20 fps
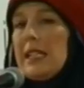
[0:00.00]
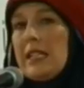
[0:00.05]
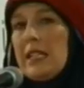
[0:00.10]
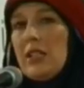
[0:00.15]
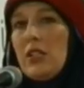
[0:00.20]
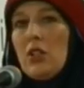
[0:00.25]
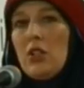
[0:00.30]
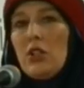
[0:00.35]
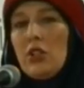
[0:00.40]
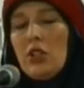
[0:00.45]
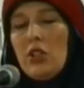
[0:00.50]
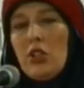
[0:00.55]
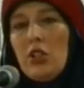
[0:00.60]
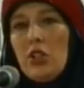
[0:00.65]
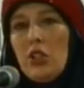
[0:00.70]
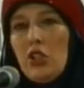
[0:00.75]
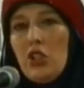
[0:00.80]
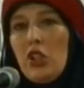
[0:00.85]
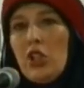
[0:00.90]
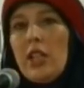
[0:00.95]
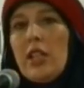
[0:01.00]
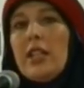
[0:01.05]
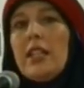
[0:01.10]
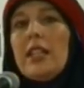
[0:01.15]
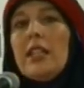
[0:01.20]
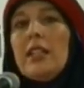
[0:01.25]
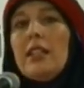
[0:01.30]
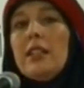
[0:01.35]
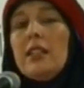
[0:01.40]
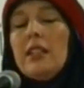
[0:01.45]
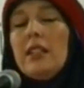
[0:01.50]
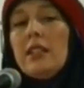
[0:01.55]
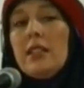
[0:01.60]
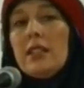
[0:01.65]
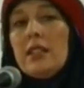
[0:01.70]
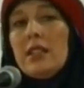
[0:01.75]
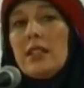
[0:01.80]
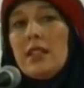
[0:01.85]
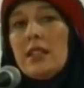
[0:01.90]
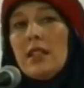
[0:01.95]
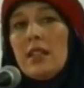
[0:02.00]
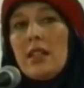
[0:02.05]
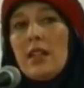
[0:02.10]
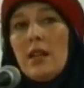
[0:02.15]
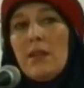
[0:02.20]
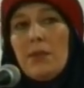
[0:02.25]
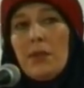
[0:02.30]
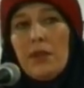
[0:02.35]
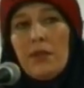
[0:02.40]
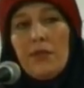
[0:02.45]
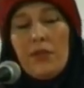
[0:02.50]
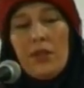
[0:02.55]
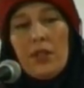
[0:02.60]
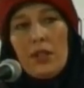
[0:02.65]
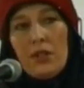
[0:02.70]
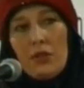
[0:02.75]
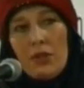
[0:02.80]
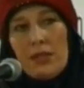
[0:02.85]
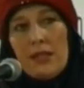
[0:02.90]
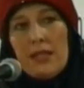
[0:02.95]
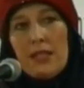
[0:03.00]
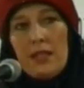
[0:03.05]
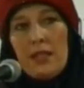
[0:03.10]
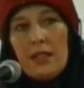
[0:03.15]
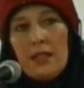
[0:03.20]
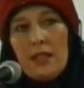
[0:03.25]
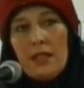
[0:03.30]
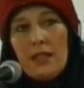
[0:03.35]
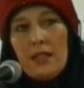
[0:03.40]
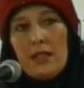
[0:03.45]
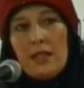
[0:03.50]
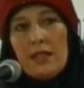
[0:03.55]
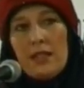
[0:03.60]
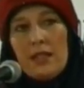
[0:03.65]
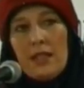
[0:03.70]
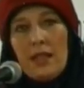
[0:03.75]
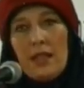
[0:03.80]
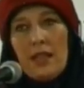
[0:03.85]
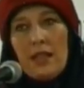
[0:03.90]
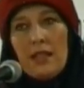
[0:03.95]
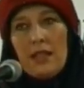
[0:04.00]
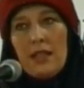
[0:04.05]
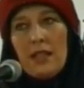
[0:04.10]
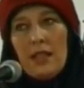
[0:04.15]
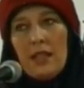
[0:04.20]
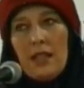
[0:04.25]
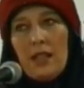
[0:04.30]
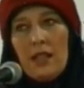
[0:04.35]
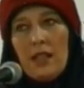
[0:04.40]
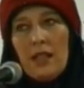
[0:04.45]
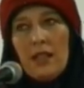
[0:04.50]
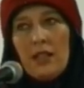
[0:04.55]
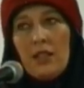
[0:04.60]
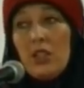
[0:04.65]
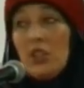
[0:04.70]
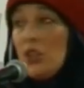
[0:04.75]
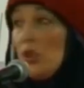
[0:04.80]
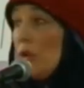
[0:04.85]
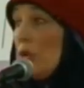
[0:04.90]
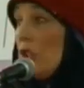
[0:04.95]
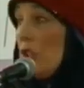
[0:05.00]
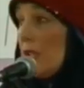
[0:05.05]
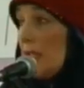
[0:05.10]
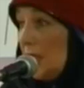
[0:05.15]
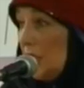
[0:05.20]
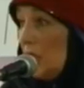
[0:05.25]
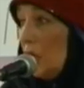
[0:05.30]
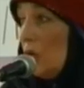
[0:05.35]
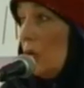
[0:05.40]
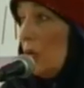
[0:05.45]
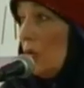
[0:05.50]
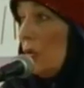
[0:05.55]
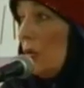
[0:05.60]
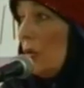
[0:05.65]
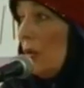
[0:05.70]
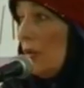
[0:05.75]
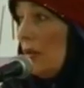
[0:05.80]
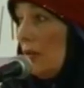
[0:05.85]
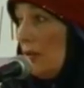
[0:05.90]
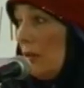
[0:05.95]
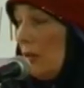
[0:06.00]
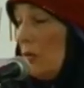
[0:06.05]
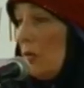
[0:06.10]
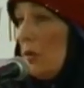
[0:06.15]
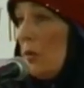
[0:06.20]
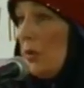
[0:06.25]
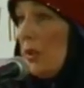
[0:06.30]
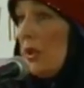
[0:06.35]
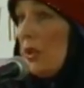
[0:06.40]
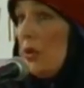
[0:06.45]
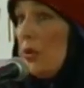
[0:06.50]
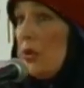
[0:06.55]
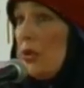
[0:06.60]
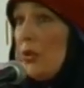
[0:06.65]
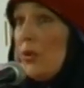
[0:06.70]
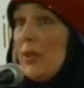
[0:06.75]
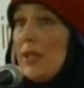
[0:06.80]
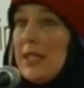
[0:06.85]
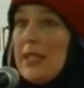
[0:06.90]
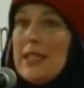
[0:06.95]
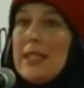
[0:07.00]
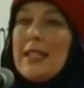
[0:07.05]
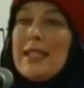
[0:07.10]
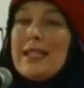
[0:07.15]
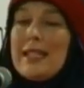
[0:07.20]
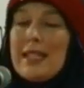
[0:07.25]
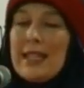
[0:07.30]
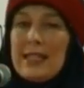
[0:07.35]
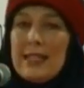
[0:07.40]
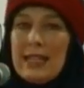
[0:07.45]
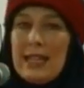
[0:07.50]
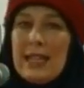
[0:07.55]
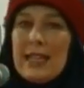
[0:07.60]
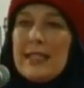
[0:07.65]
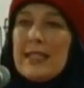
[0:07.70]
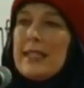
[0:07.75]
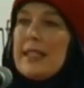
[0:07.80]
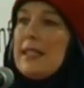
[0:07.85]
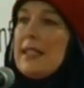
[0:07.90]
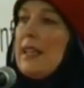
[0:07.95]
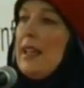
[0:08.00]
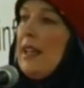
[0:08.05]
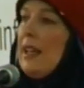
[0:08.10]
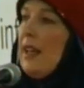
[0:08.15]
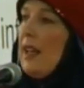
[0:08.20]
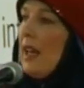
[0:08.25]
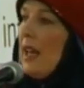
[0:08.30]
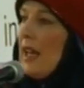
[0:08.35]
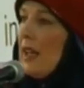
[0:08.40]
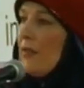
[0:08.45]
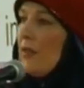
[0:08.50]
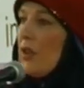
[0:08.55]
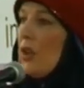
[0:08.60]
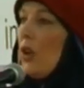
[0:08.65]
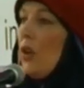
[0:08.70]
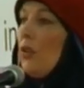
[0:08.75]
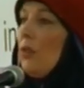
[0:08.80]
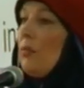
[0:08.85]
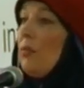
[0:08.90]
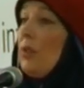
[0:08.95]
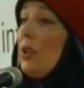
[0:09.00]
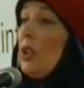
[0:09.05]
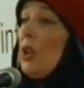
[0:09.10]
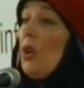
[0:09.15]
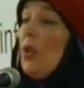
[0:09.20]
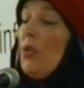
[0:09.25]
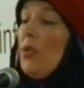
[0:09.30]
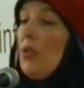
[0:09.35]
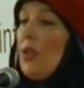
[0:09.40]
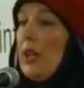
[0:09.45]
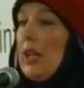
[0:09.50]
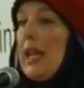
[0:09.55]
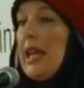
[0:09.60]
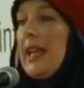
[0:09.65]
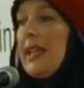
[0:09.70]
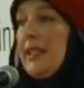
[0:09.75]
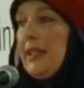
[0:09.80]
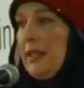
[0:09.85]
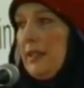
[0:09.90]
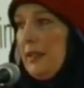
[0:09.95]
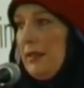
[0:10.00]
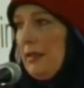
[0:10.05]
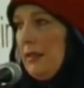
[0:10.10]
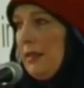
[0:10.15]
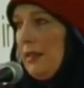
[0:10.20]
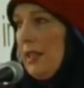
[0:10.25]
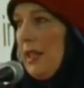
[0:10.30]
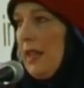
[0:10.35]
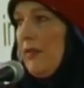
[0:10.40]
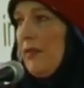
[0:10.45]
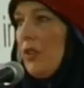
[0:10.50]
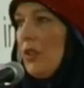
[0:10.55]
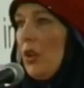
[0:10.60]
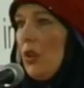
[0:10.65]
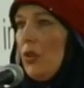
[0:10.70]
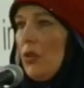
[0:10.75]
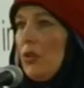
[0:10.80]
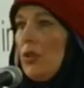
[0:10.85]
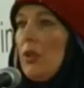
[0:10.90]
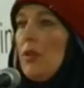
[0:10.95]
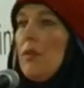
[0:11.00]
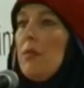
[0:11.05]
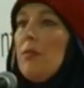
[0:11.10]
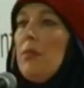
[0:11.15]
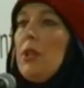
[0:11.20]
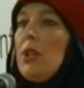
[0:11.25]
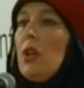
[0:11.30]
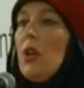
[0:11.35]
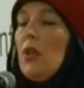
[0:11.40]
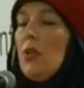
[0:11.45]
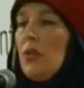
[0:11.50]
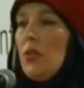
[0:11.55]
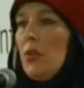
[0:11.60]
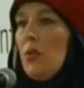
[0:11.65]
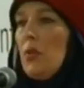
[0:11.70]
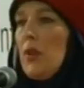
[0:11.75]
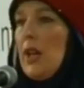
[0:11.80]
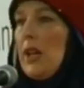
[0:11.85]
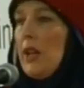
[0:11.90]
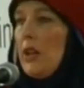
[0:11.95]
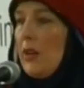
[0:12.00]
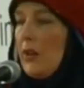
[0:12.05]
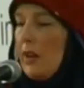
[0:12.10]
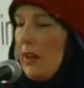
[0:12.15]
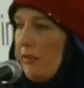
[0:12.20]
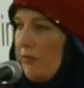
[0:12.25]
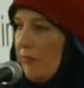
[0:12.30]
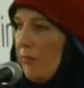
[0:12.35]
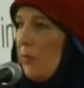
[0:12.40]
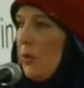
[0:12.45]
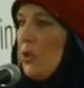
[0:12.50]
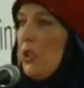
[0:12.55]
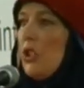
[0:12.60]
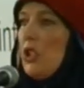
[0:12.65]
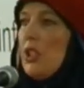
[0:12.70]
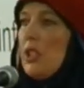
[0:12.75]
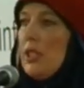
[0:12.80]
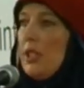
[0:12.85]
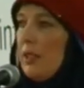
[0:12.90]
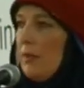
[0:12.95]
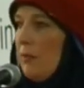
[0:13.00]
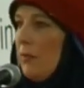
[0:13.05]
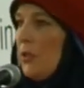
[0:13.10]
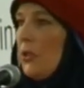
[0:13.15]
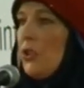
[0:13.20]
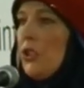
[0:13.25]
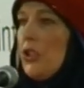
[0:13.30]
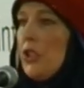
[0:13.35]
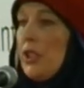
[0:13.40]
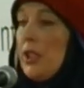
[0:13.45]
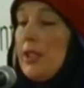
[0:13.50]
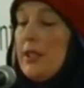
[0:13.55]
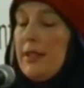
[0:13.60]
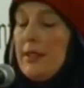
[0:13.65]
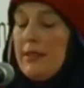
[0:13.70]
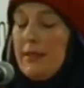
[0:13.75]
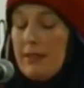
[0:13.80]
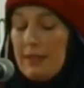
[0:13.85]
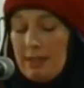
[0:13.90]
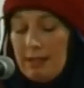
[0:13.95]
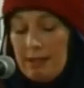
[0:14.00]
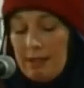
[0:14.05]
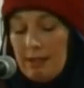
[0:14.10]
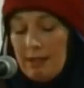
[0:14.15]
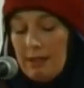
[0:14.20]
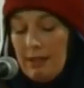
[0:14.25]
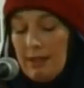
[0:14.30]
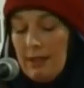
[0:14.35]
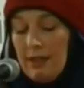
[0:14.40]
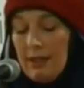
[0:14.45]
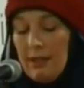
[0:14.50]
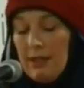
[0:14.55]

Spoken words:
and I started shaking. And a couple of the Christian girls said, "Did you just do what we thought you did?" And I said, "Yes, I've gone beyond the line. I've gone beyond the wire. I've pushed it, and